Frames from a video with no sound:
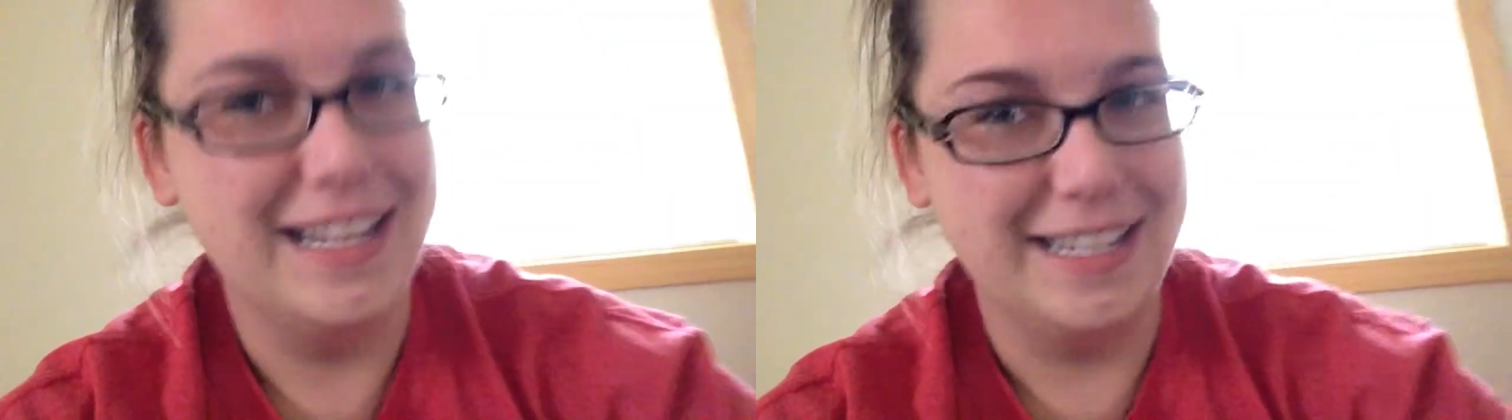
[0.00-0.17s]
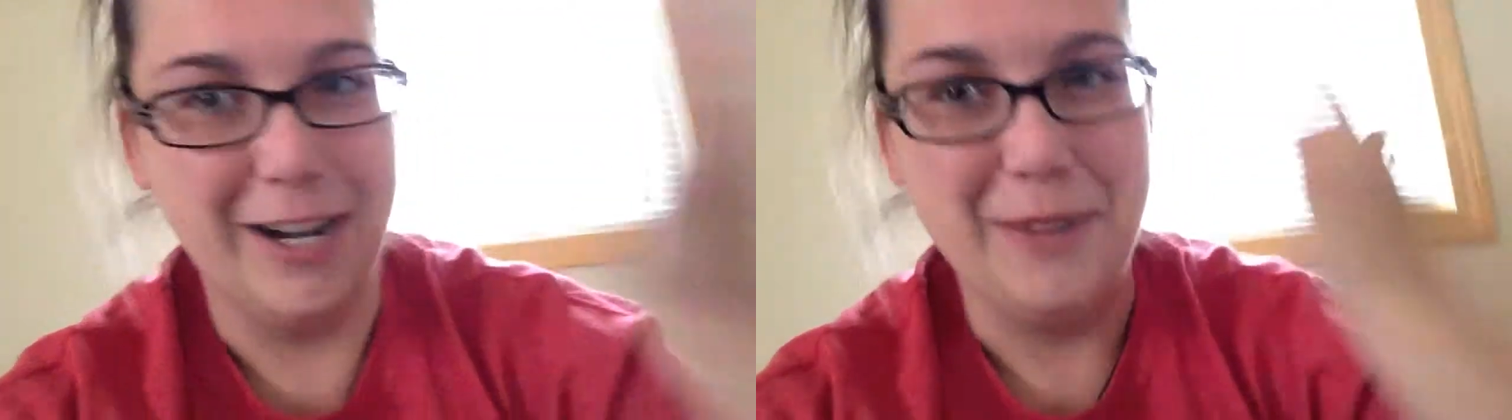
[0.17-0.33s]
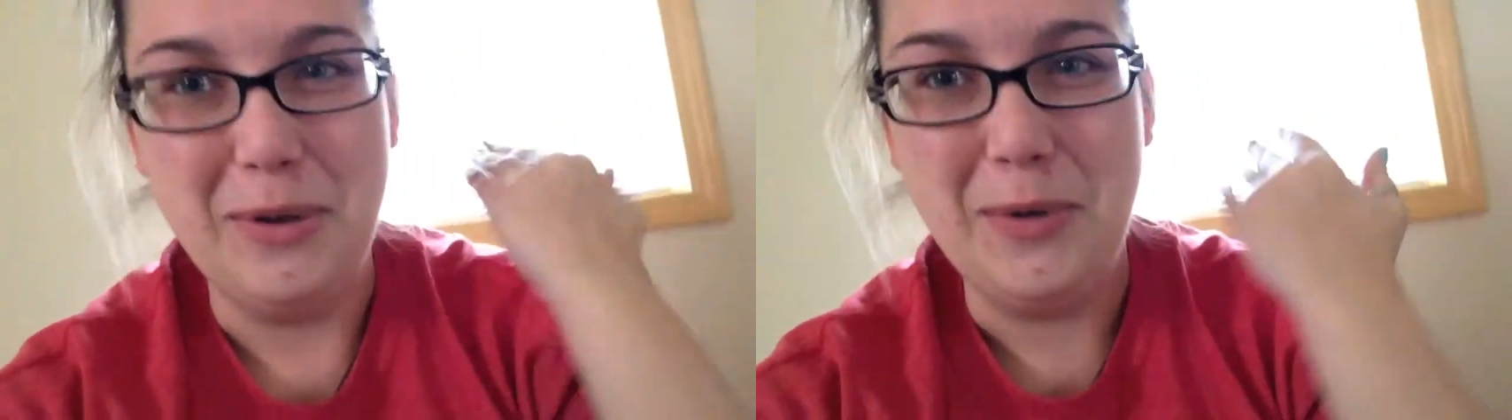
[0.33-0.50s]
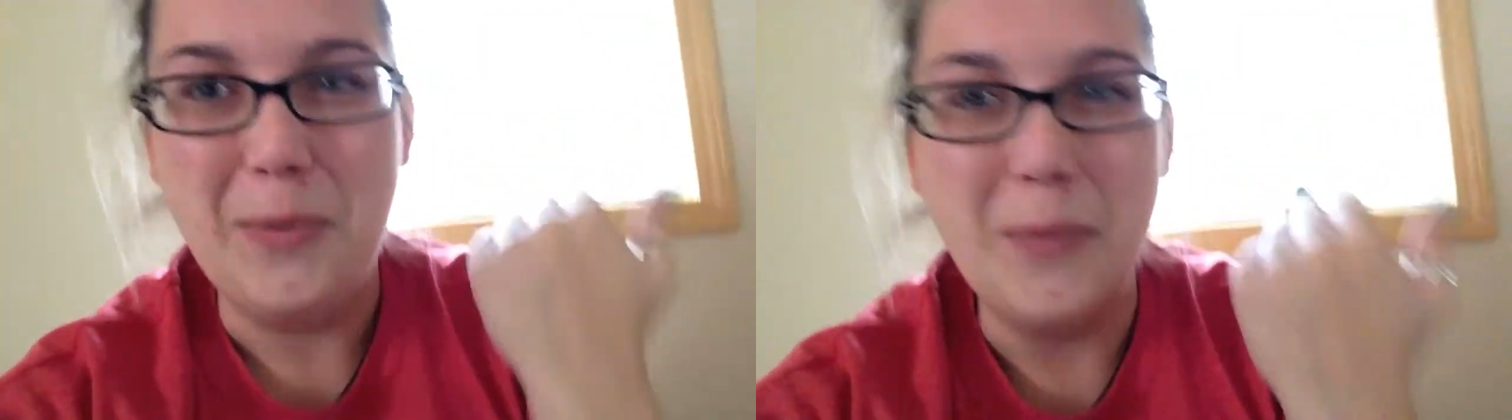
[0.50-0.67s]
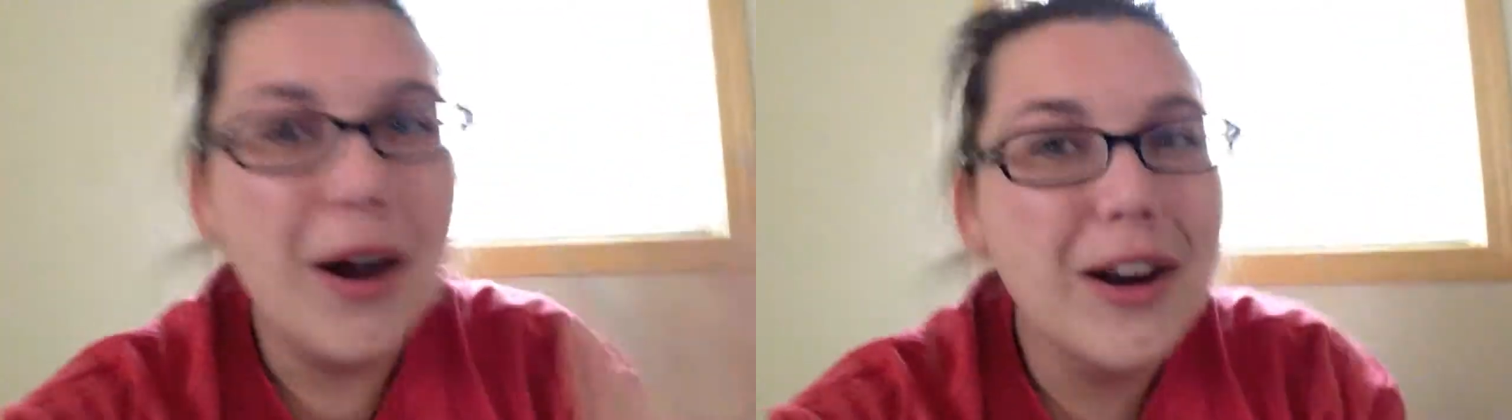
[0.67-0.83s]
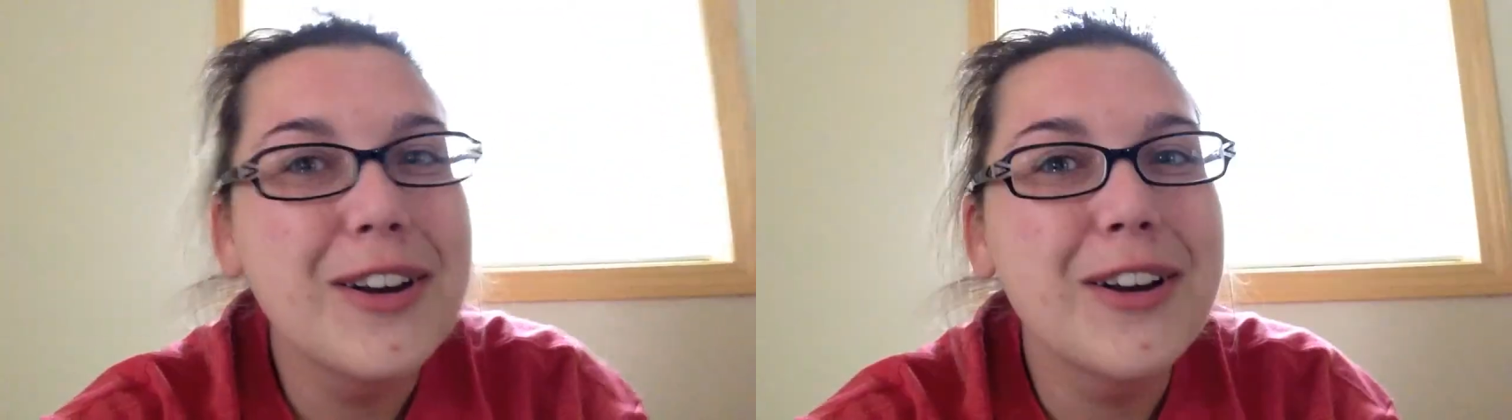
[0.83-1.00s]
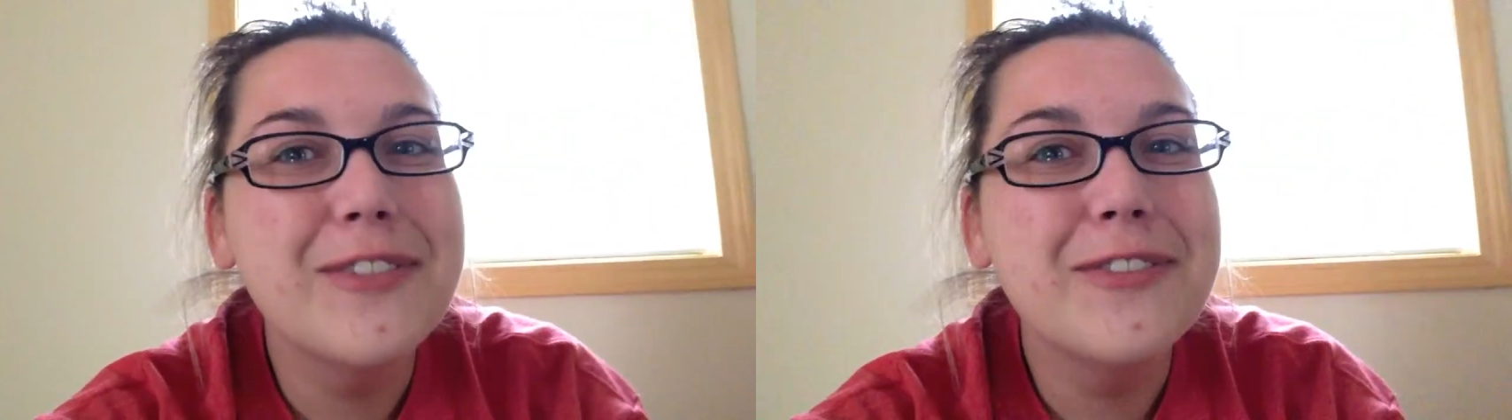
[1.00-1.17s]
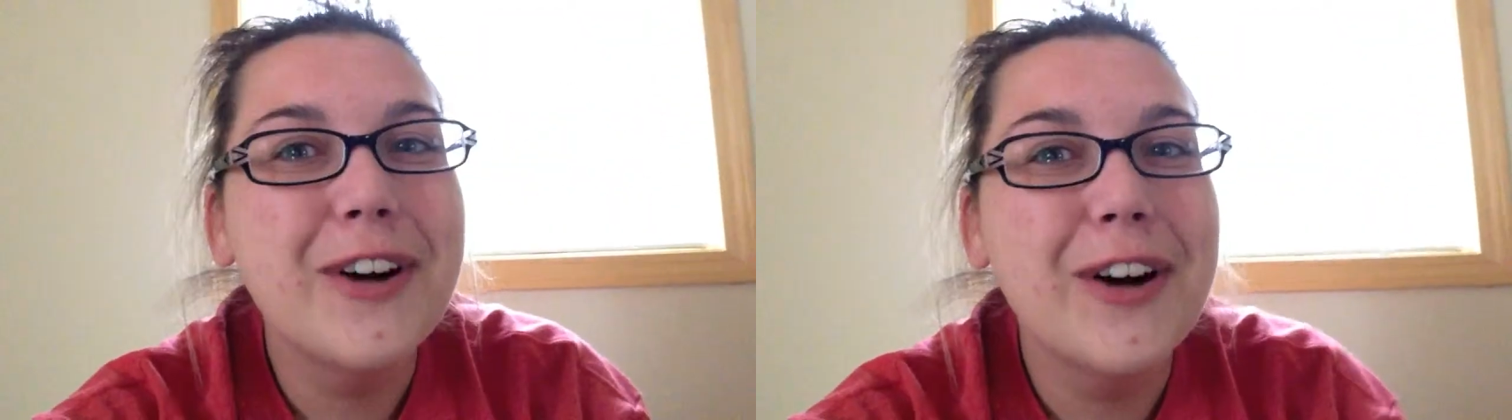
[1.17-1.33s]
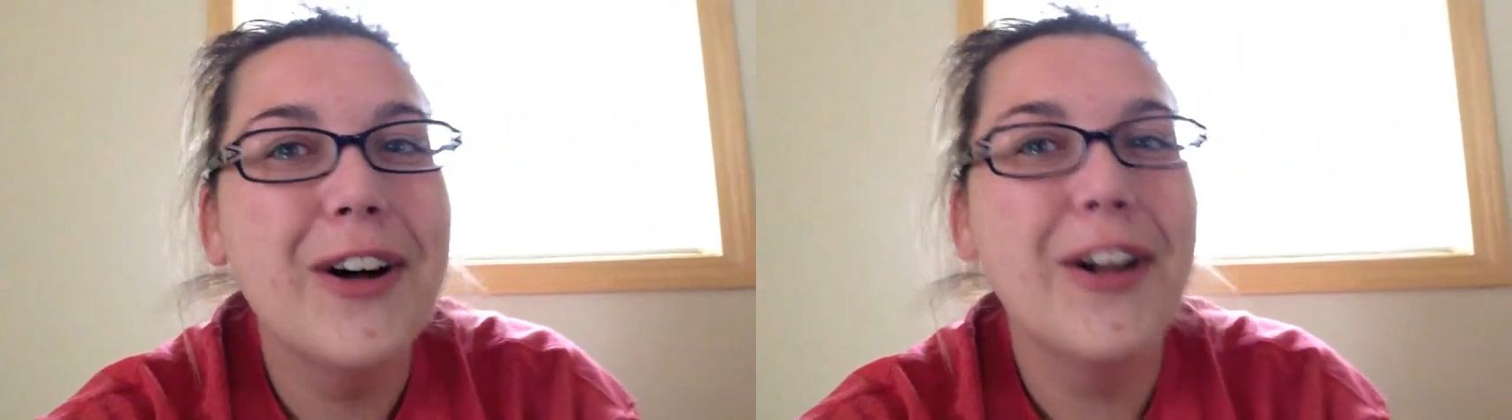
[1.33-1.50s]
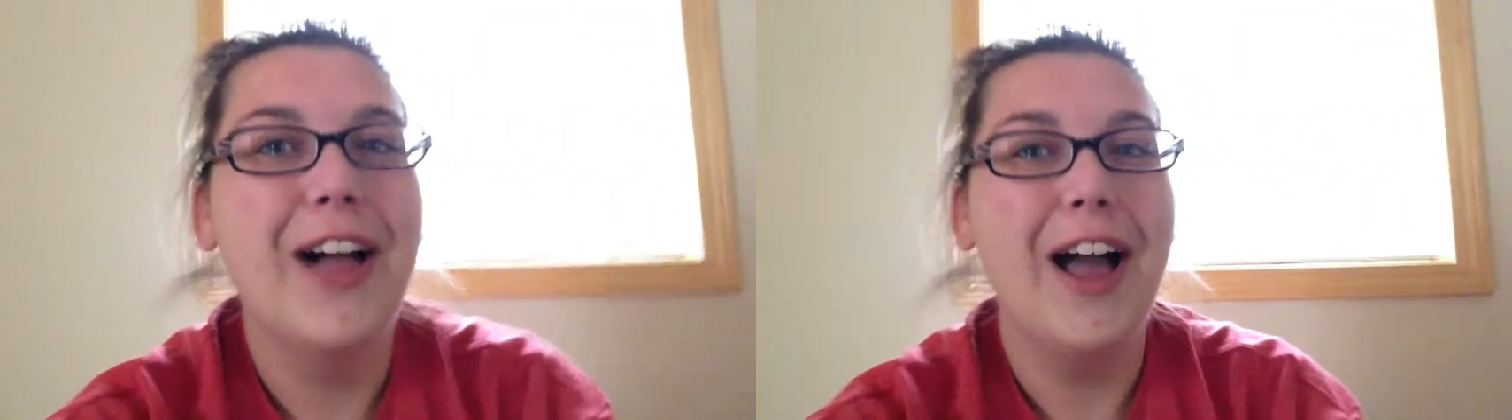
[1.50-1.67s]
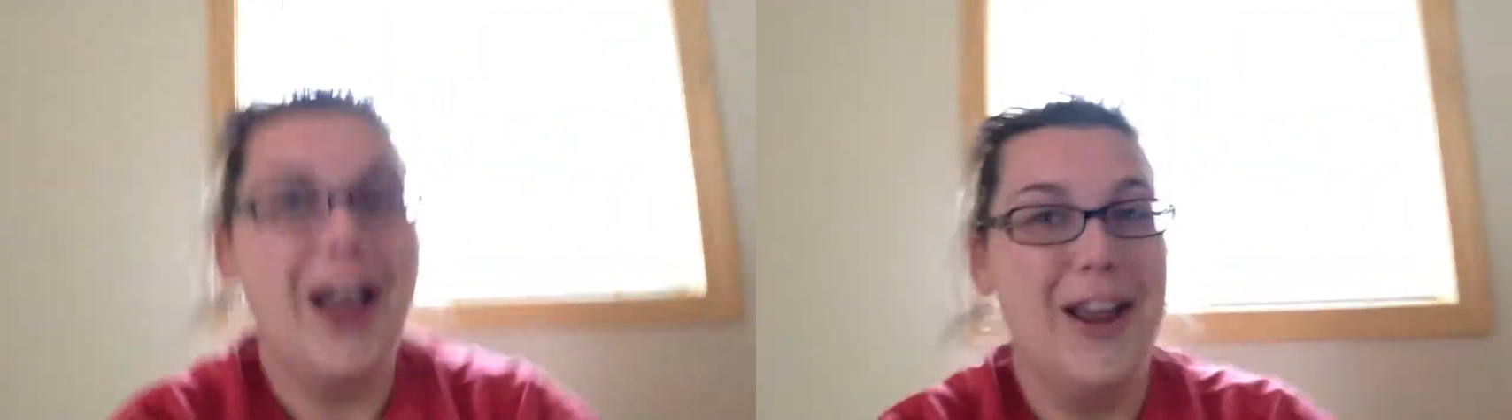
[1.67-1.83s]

It's going to be wonderful.